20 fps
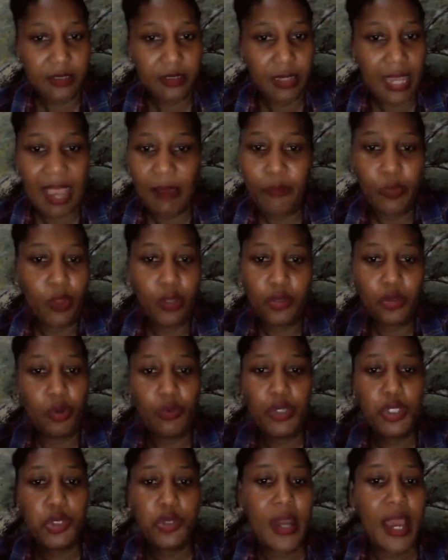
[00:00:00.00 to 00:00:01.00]
I'm not
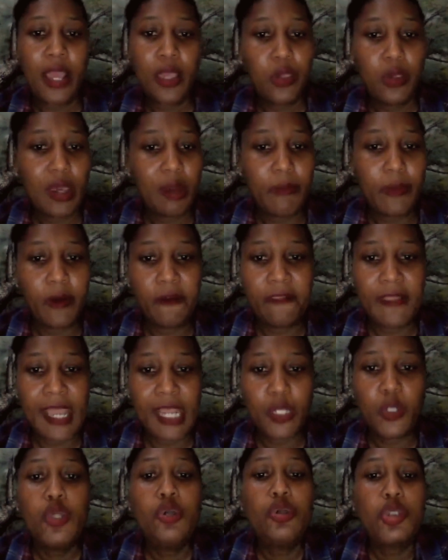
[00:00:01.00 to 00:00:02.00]
going to argue about that.
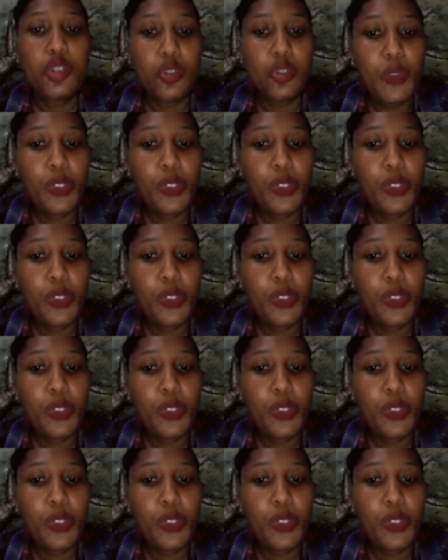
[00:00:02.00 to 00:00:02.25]
You do